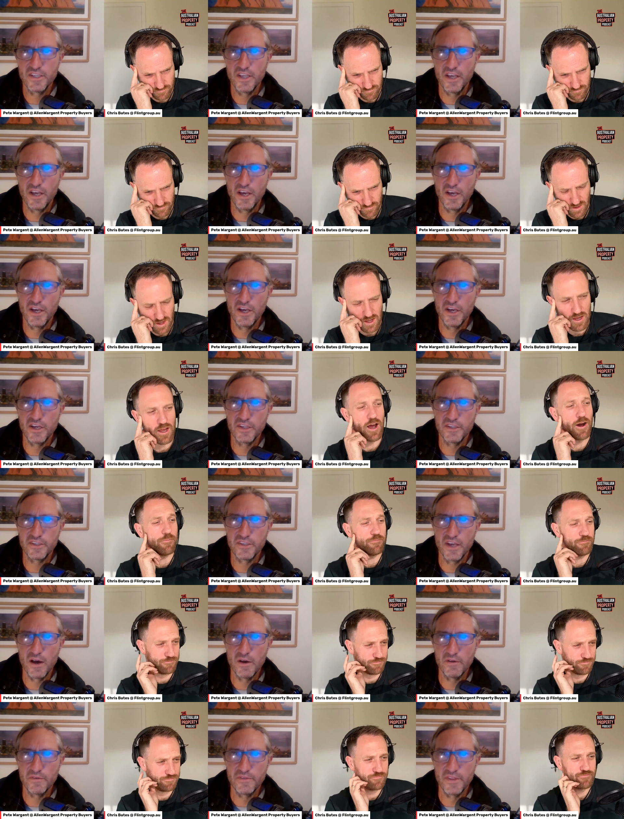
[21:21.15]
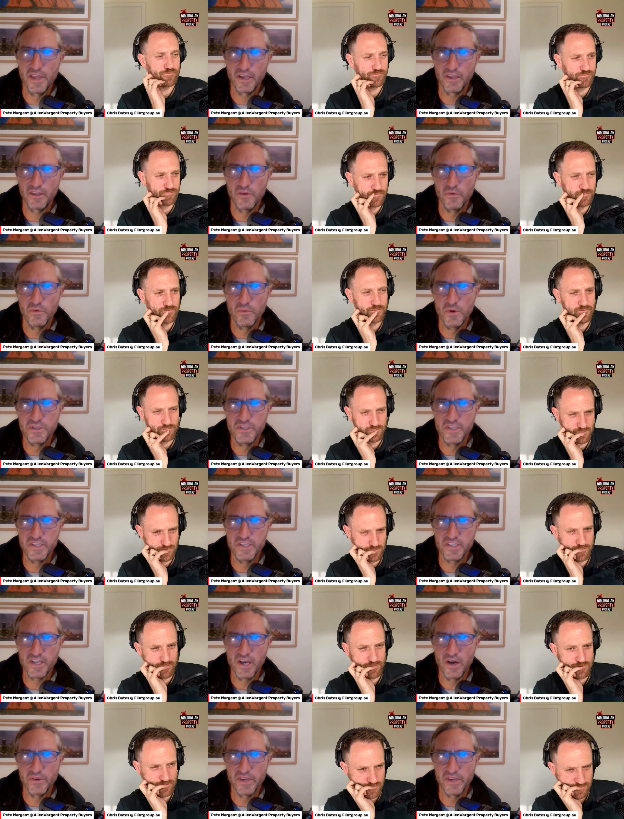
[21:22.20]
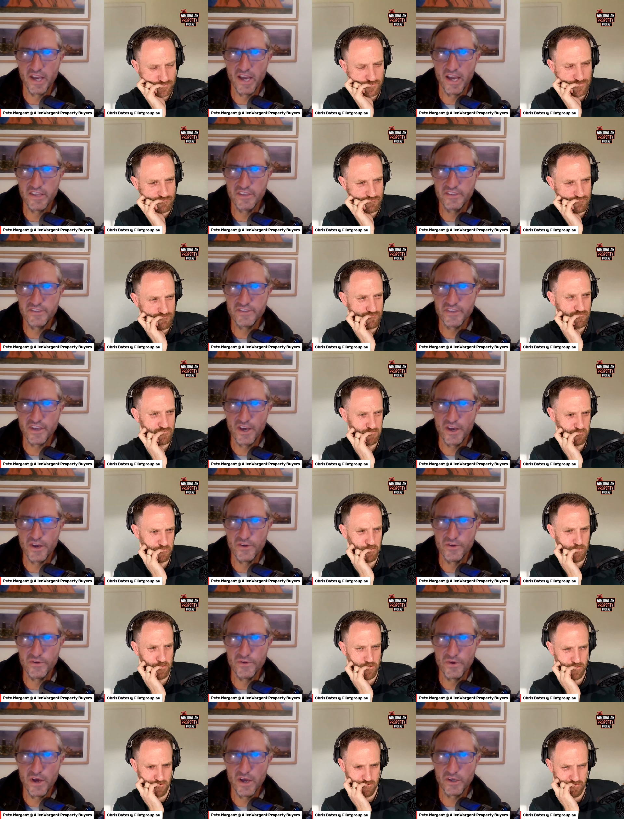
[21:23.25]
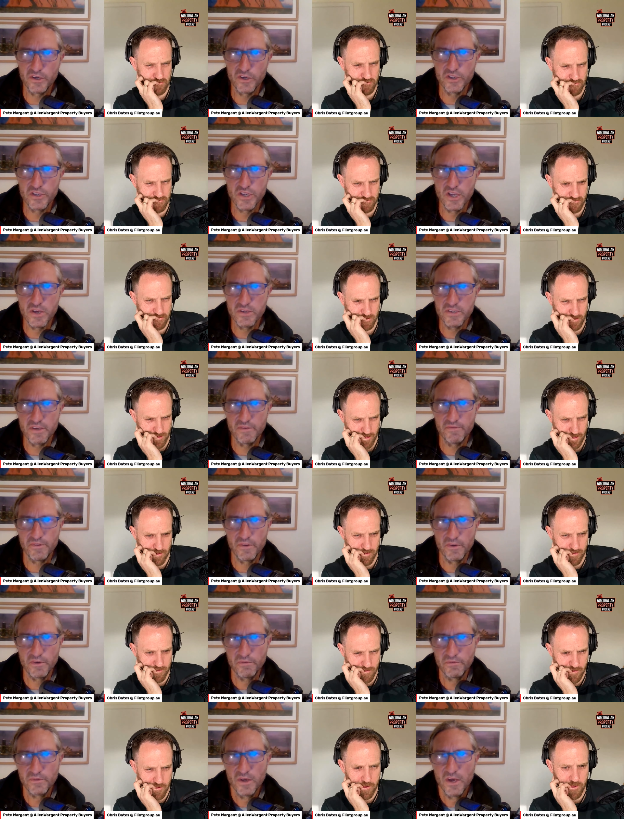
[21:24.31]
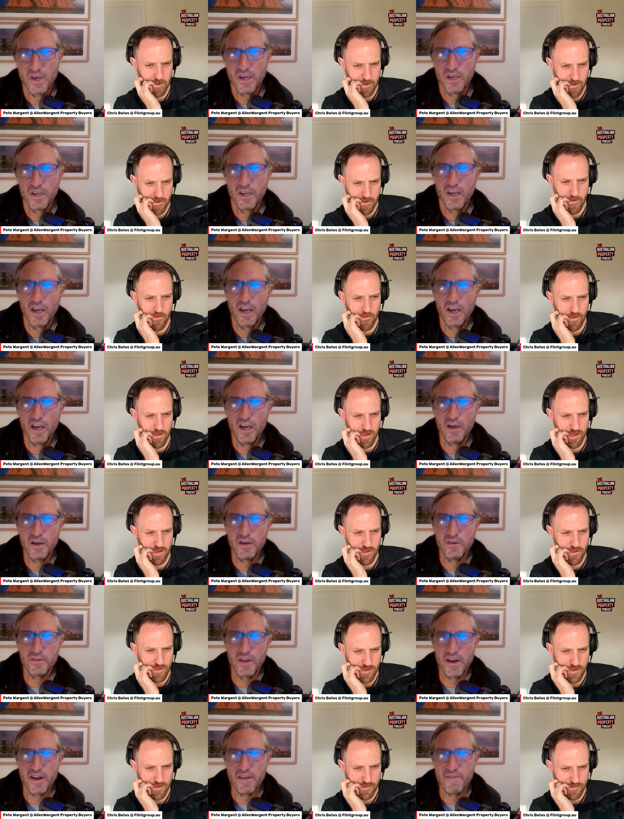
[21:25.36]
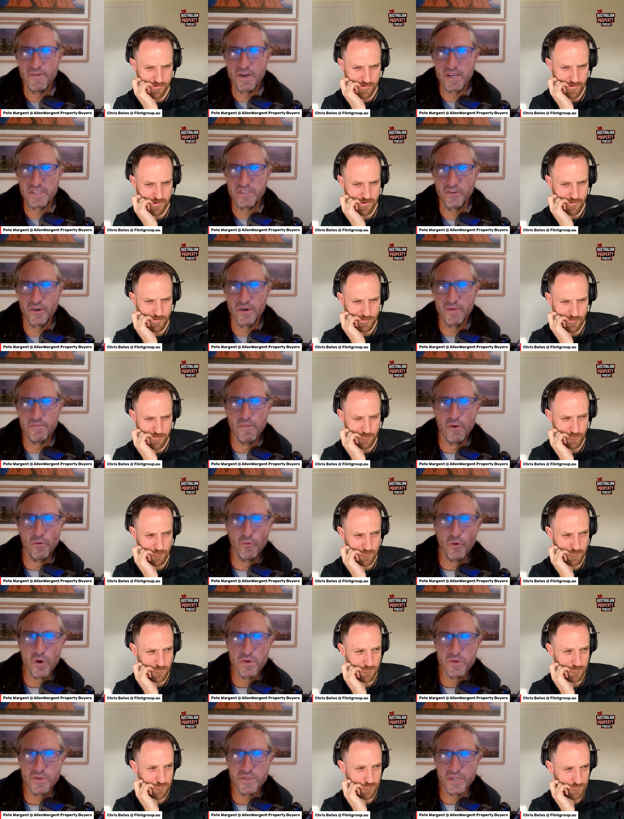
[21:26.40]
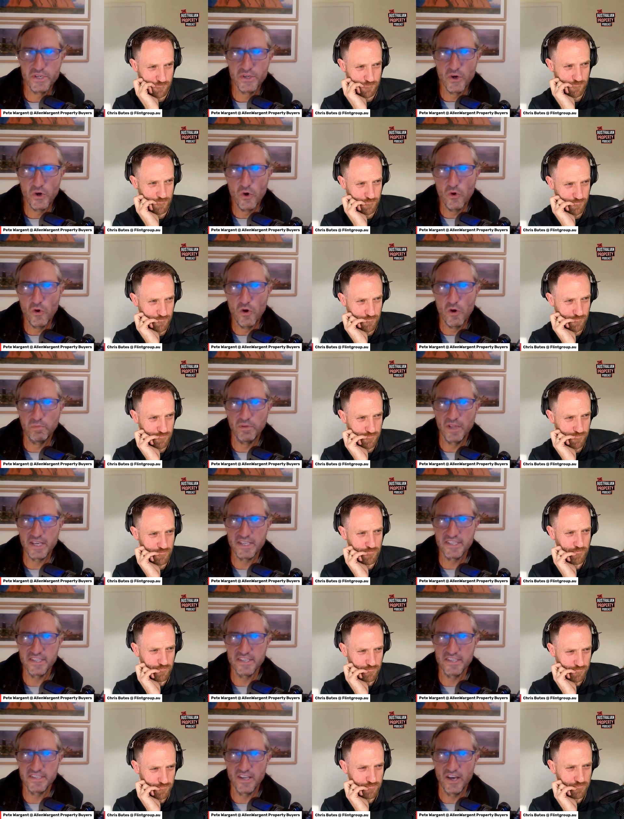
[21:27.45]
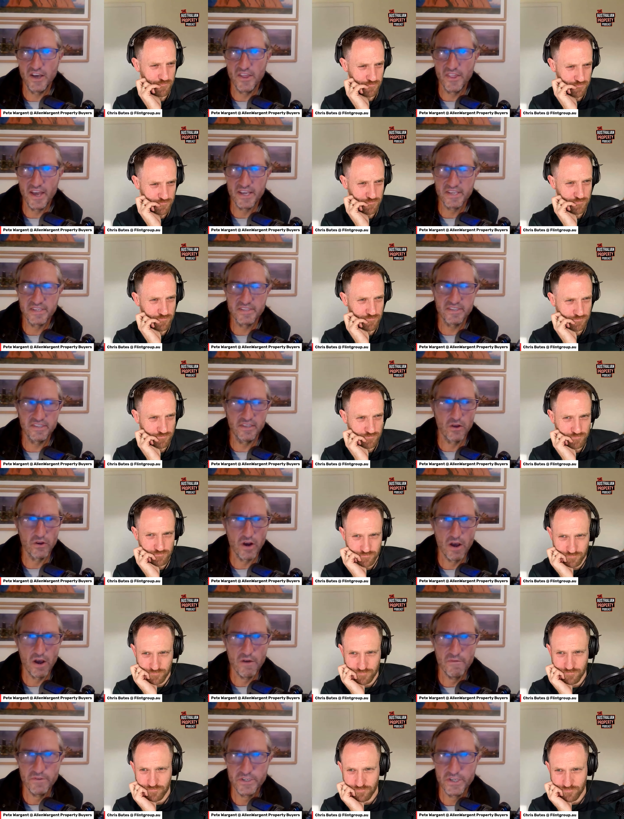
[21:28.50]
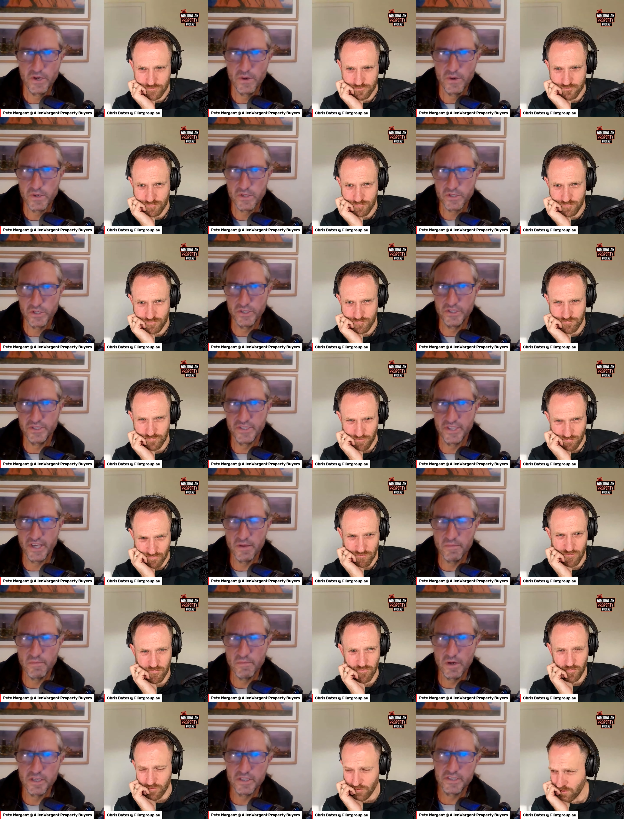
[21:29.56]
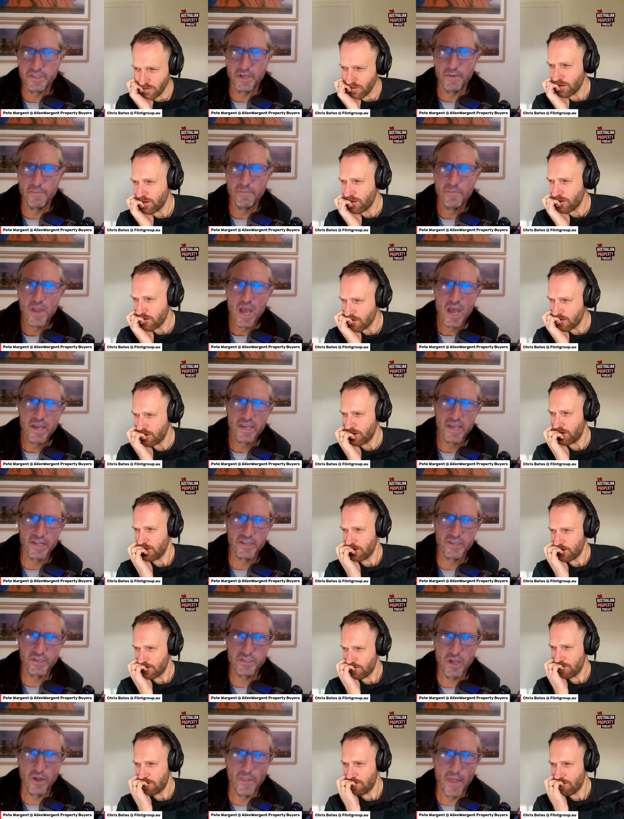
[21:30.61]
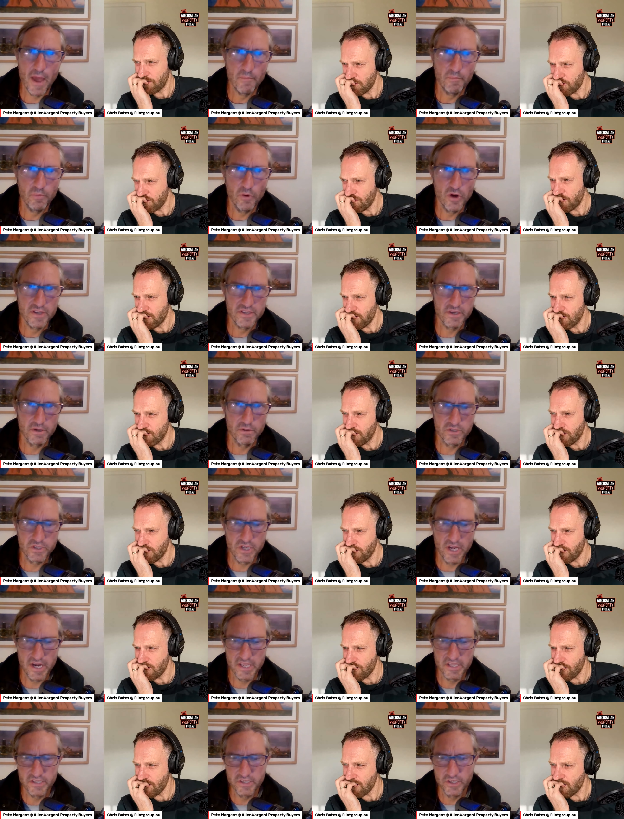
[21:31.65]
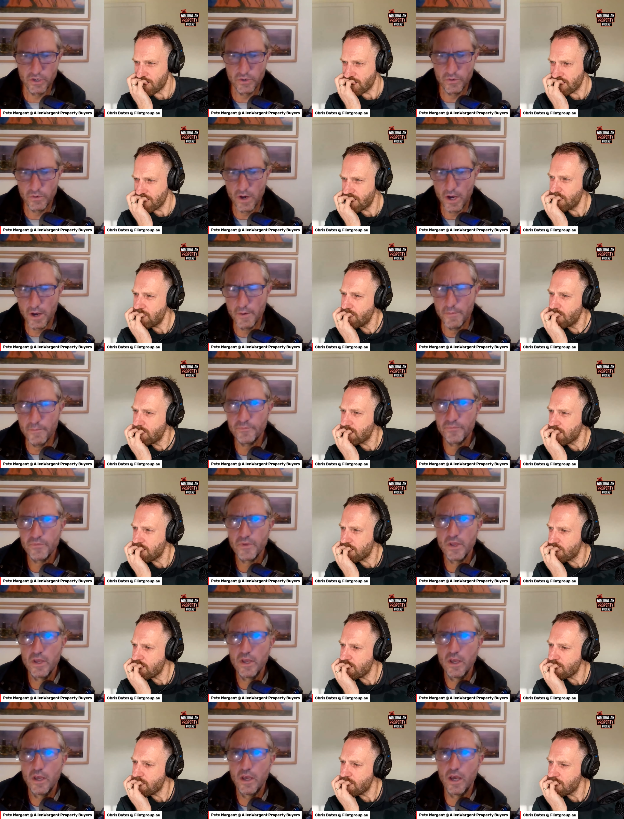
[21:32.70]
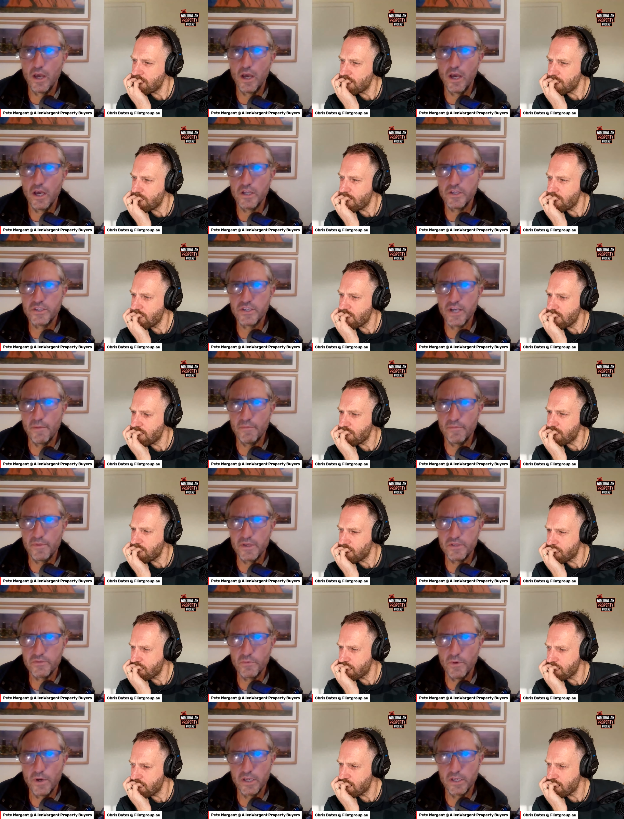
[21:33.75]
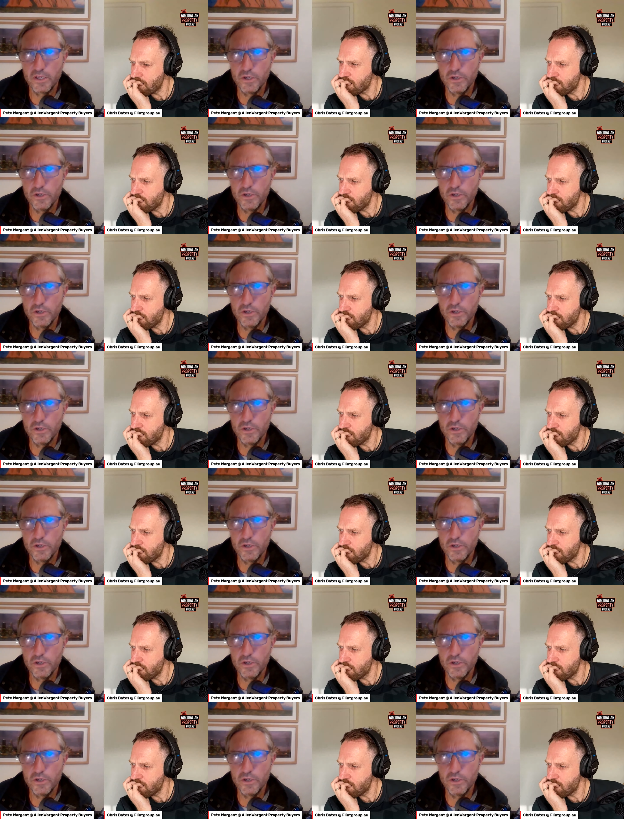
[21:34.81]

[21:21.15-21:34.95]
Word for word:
Speaker 1: uh, yeah. our neck of the woods is going ahead. So uh, good news if you've uh, an investor in Maroochydore or places like that. It's long overdue, I should say. But um, yeah, just on that point, I was chatting to um, uh, chap this week